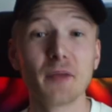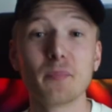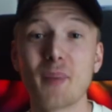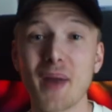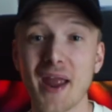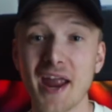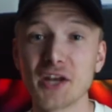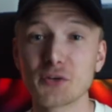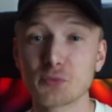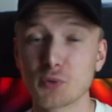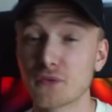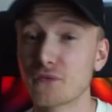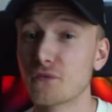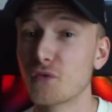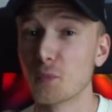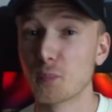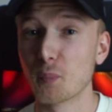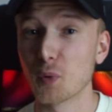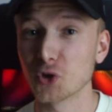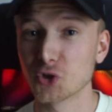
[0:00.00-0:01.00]
a page with
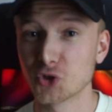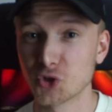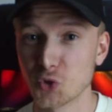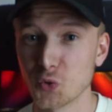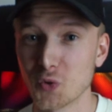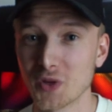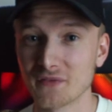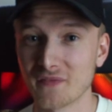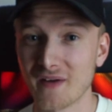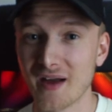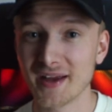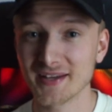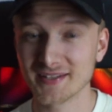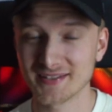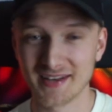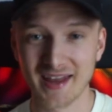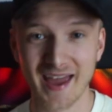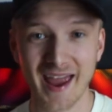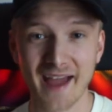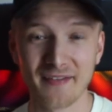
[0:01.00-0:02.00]
football shoe advice
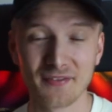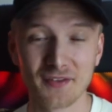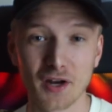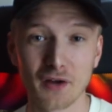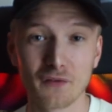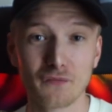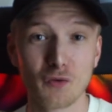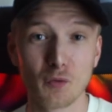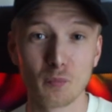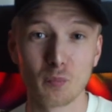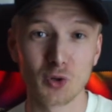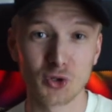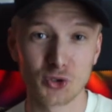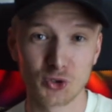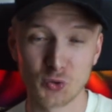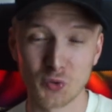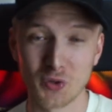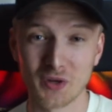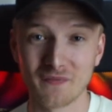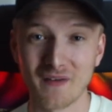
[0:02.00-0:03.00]
and I handed out football
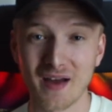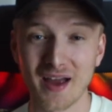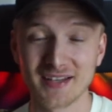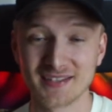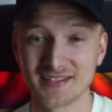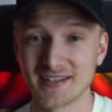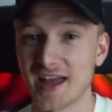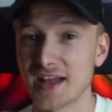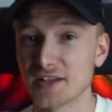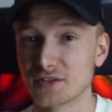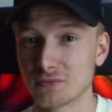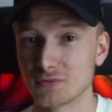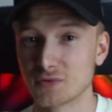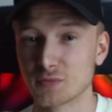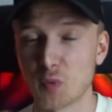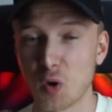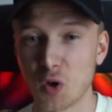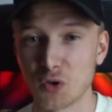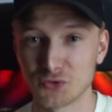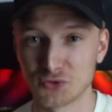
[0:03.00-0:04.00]
shoe advice and had some
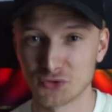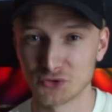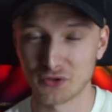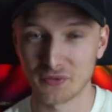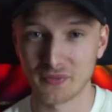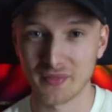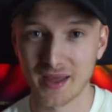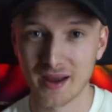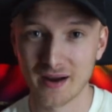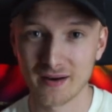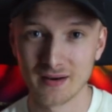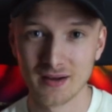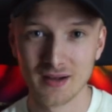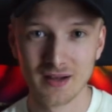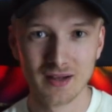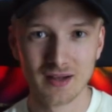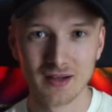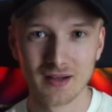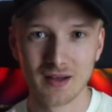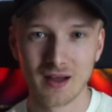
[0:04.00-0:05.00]
sponsors on there.
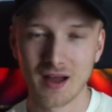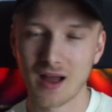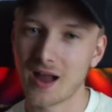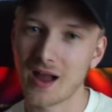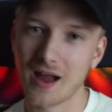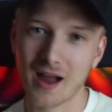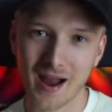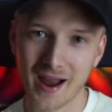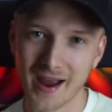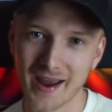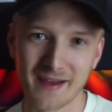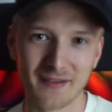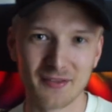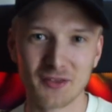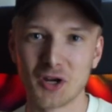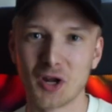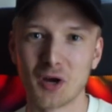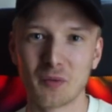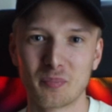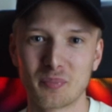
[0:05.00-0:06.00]
I
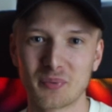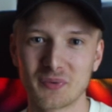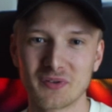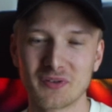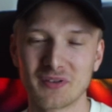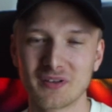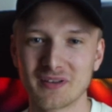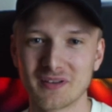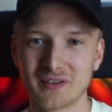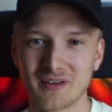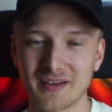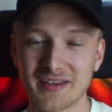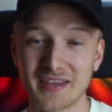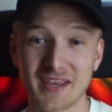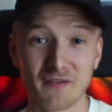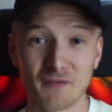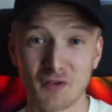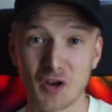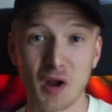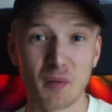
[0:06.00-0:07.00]
ended up uh,
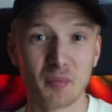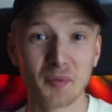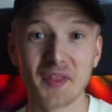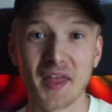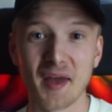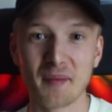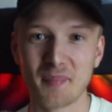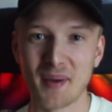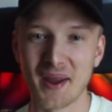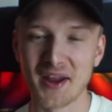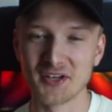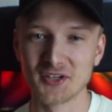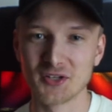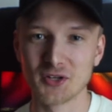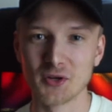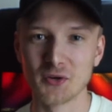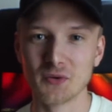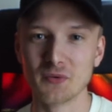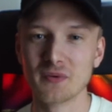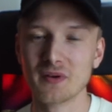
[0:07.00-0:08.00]
given up on that page
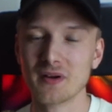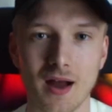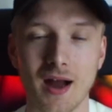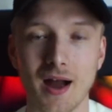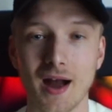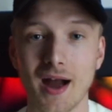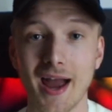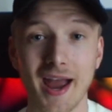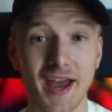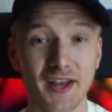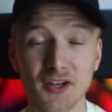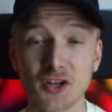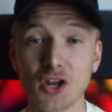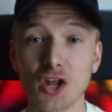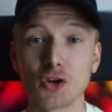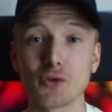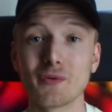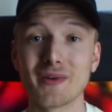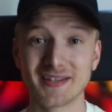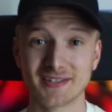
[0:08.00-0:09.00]
too. I had
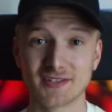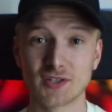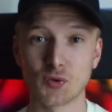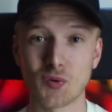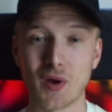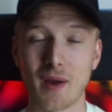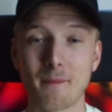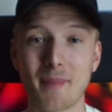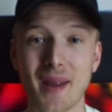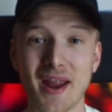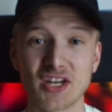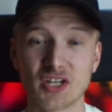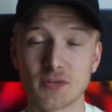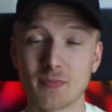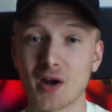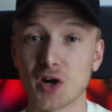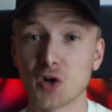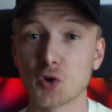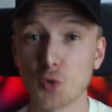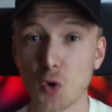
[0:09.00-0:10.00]
another Instagram page
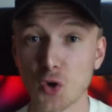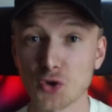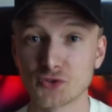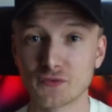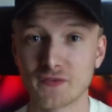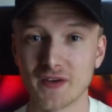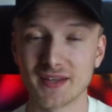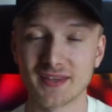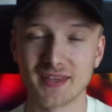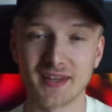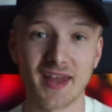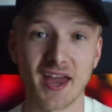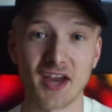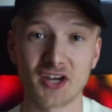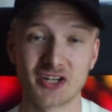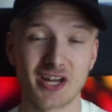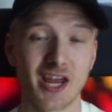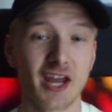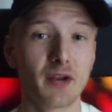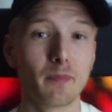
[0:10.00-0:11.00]
about CrossFit and I
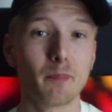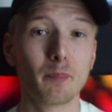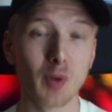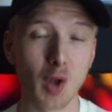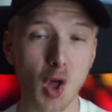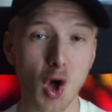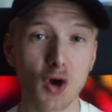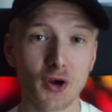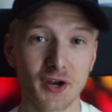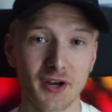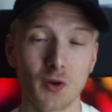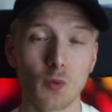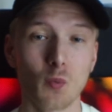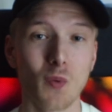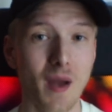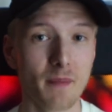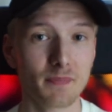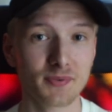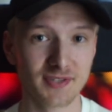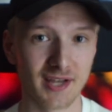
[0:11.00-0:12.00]
actually had a blog and a
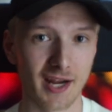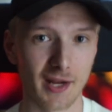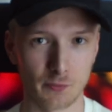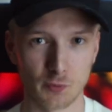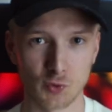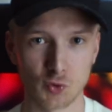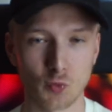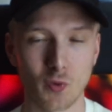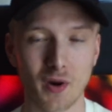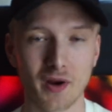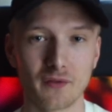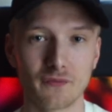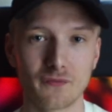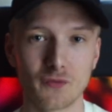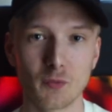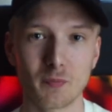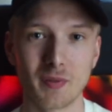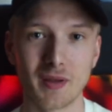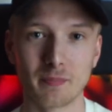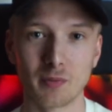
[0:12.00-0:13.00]
website which quite a
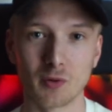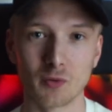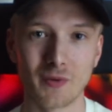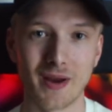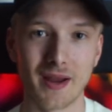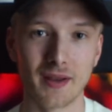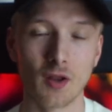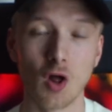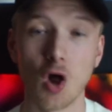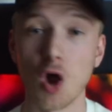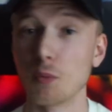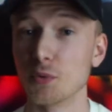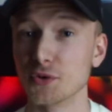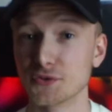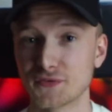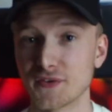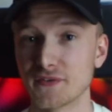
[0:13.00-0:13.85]
few people read, almost